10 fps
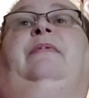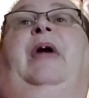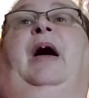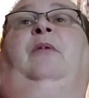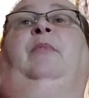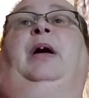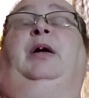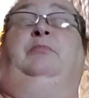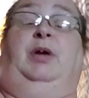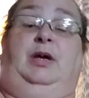that
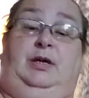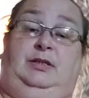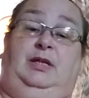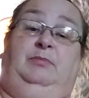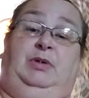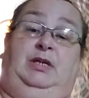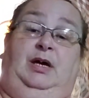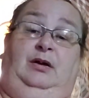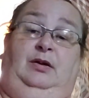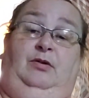way because let me
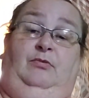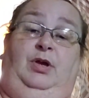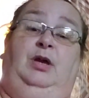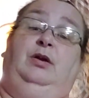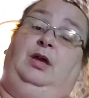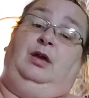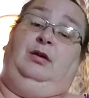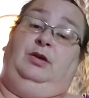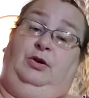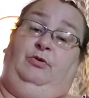tell you, he
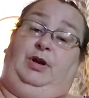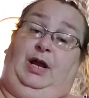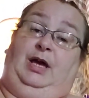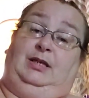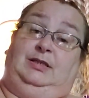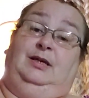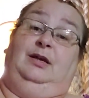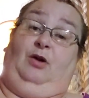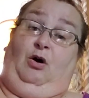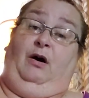urinates
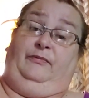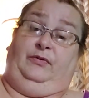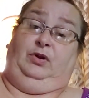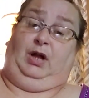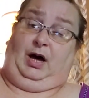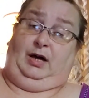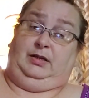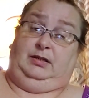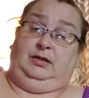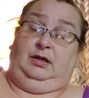an awful
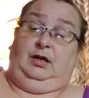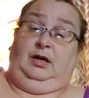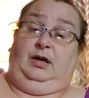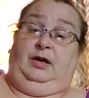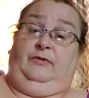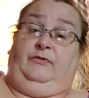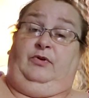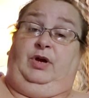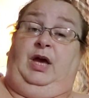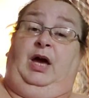lot
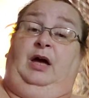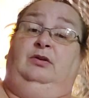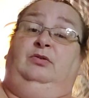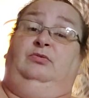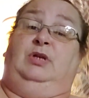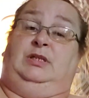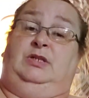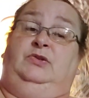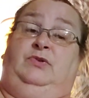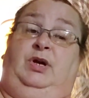for a cat who
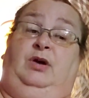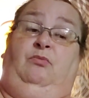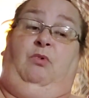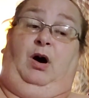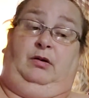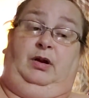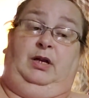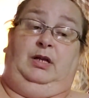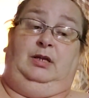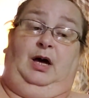doesn't drink water
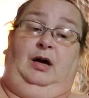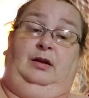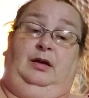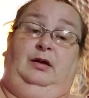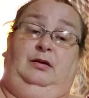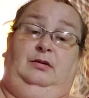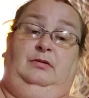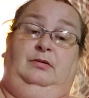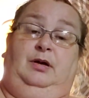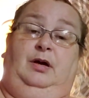on an on a
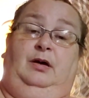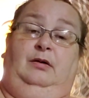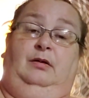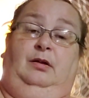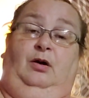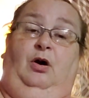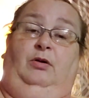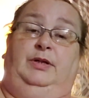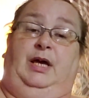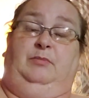
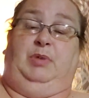all day